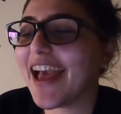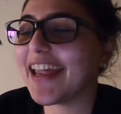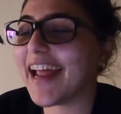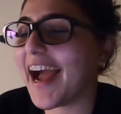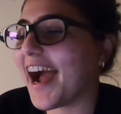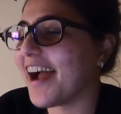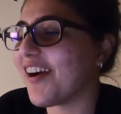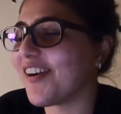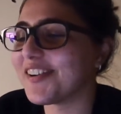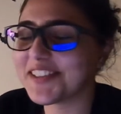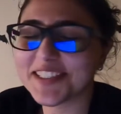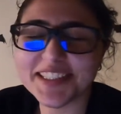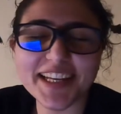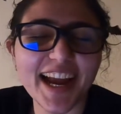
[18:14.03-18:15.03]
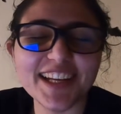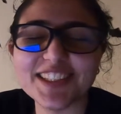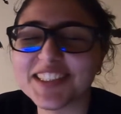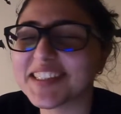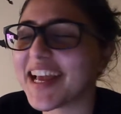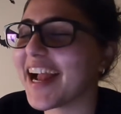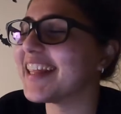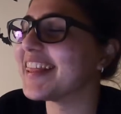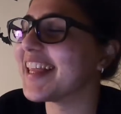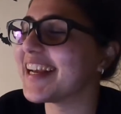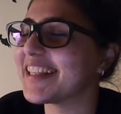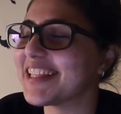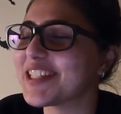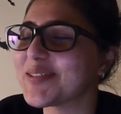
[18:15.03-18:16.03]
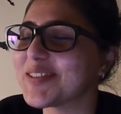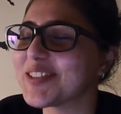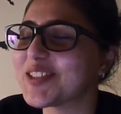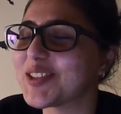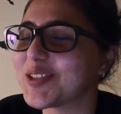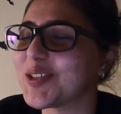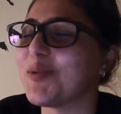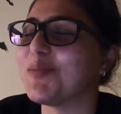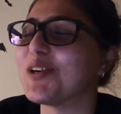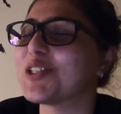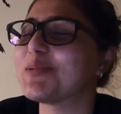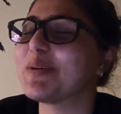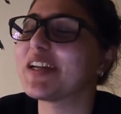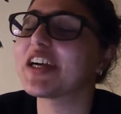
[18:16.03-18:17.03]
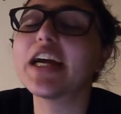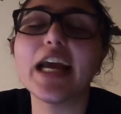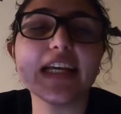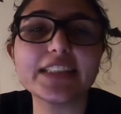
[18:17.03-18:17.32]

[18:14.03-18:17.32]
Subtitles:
And I honestly, I like this one so much better.